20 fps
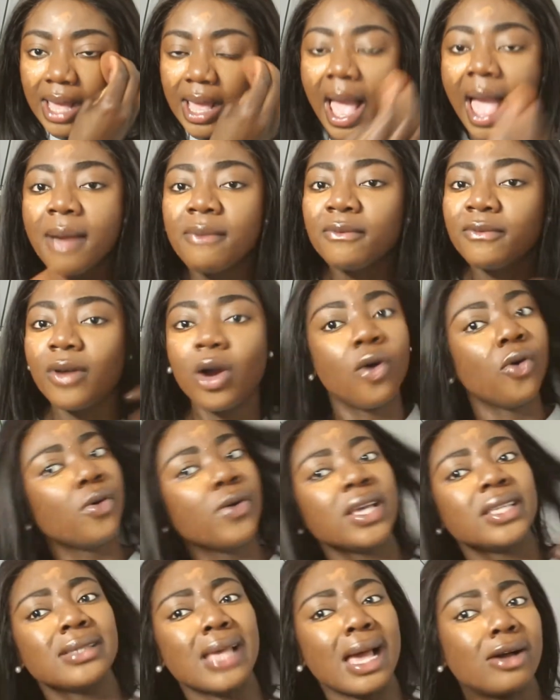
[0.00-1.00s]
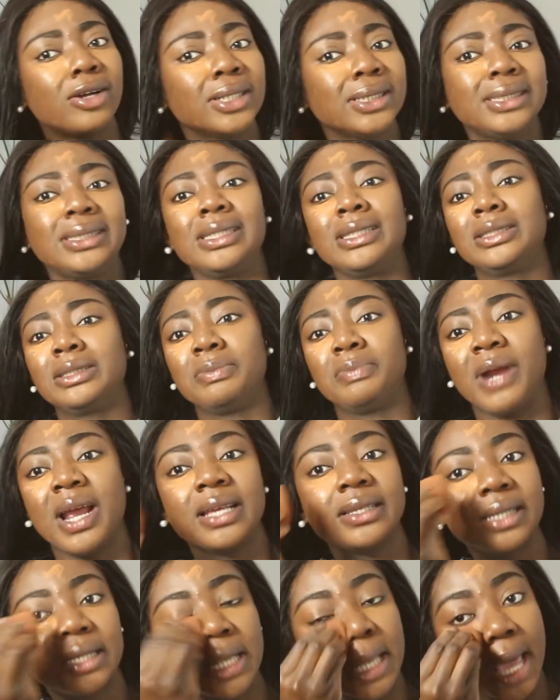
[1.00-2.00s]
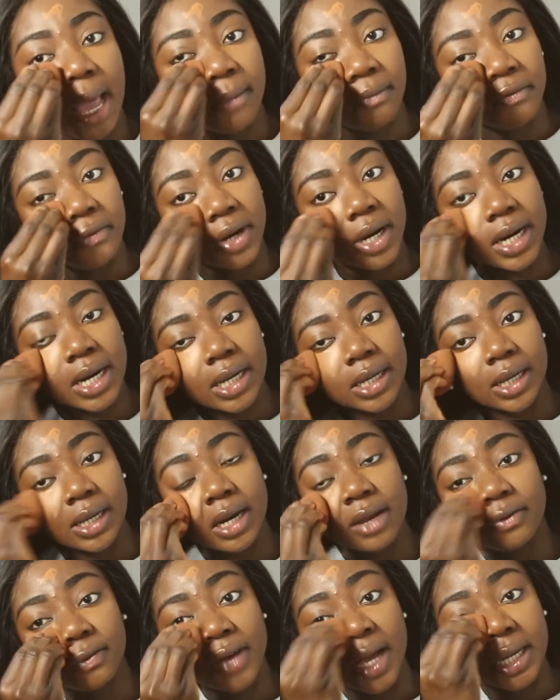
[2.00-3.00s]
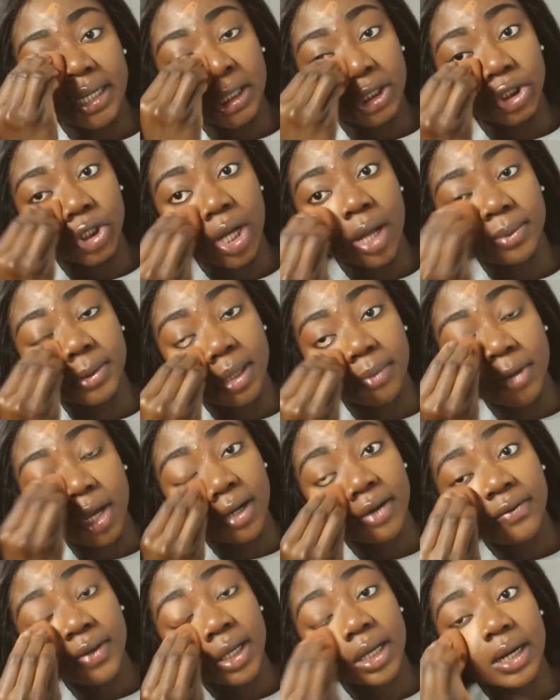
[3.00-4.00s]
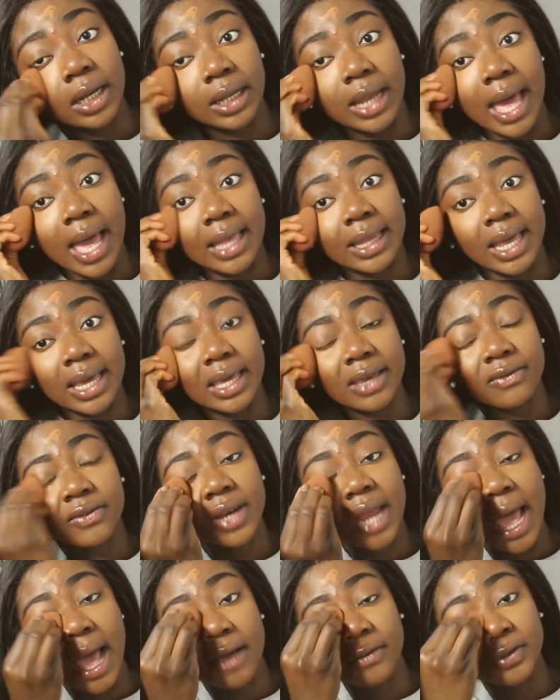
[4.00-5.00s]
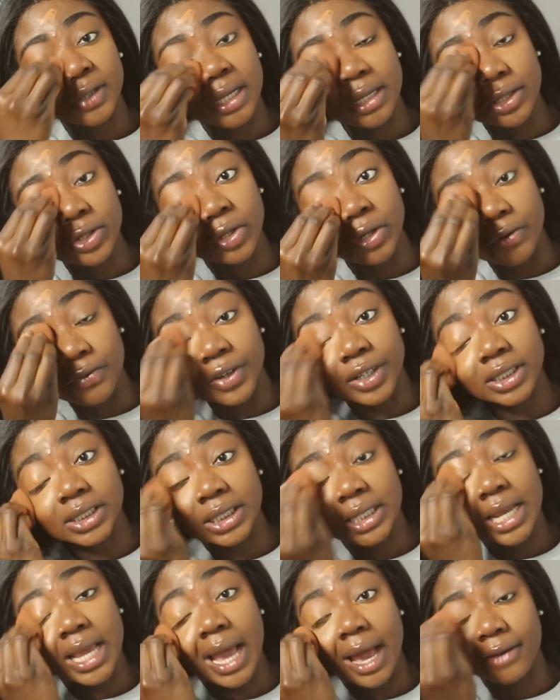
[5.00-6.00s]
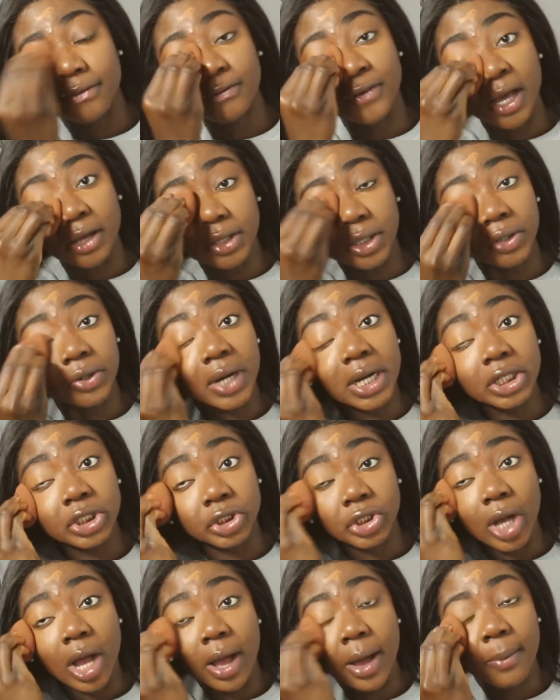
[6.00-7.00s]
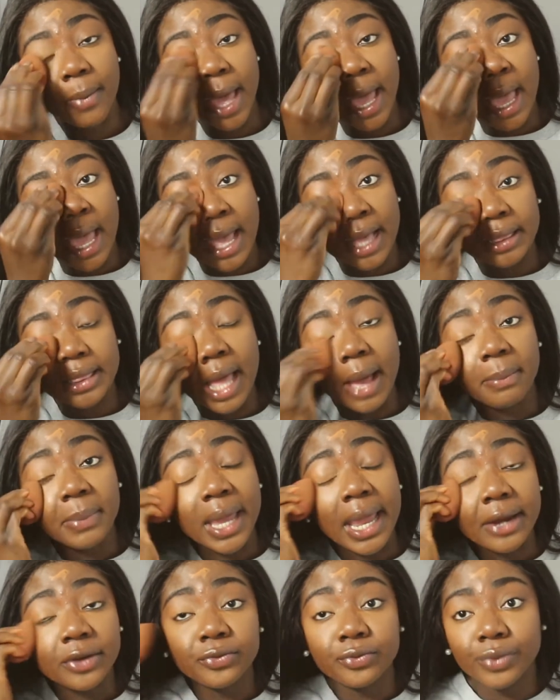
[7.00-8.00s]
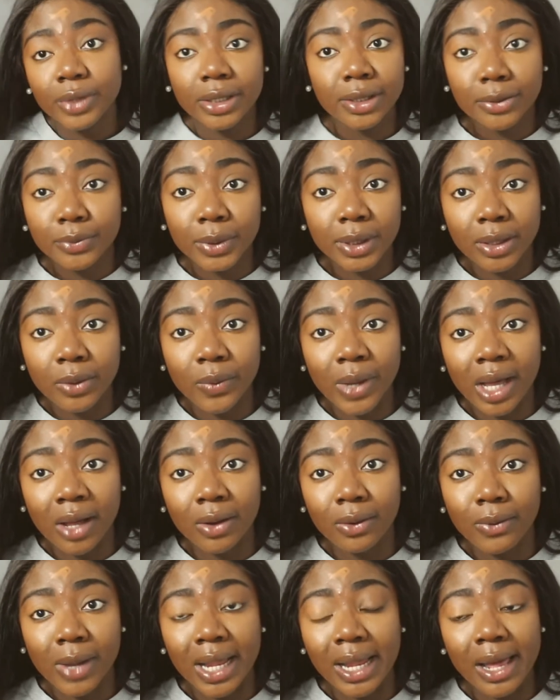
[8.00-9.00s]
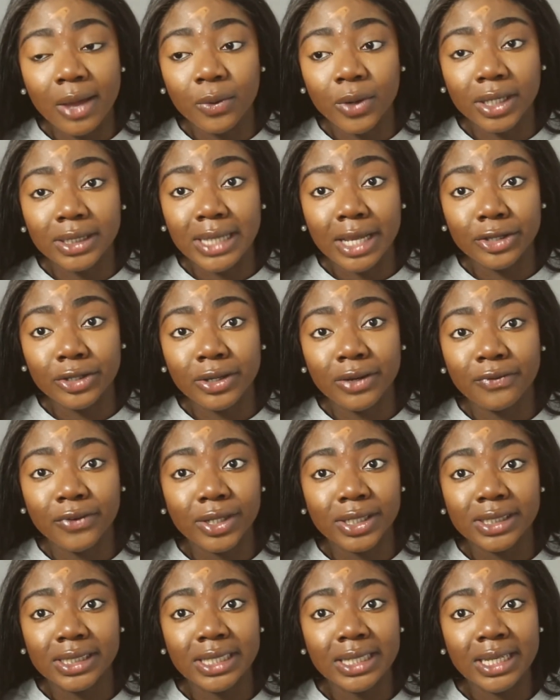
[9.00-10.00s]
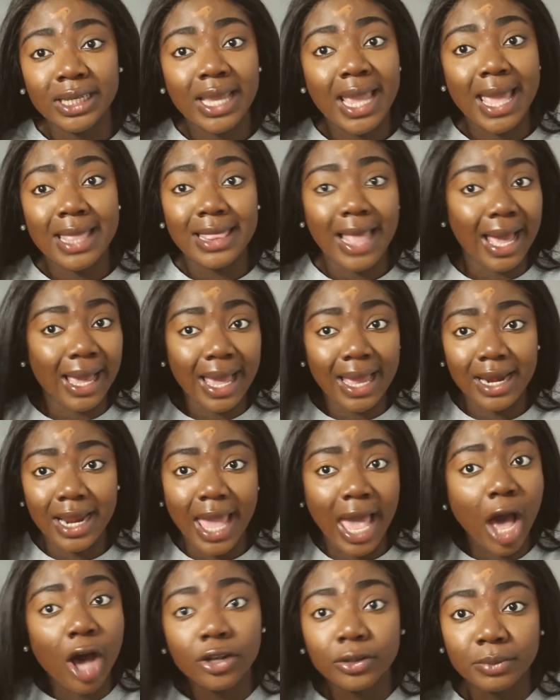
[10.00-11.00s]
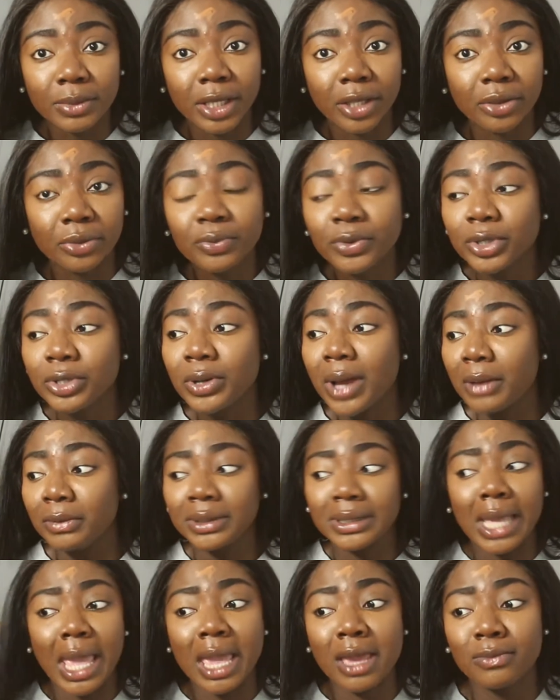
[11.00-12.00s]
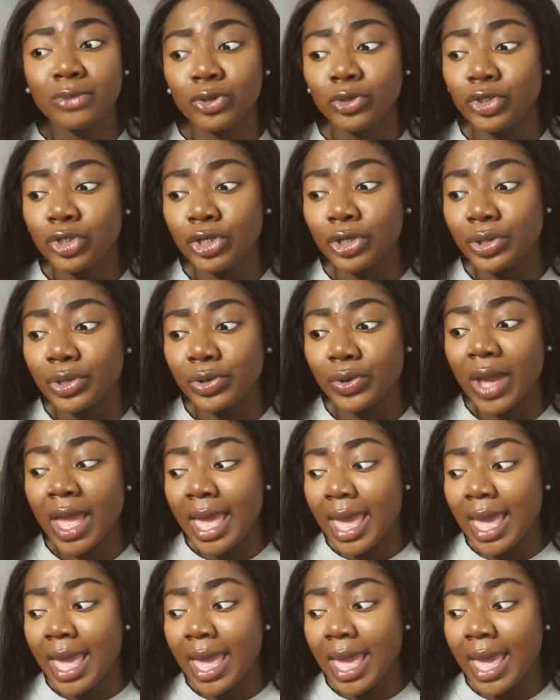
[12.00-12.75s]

I'm always, honestly, surprisingly, I'm very good at finding jobs. I'm not even gonna lie. Like, even after in university, I found a great job that paid really well while I worked at university, and that kind of held me through. I was able to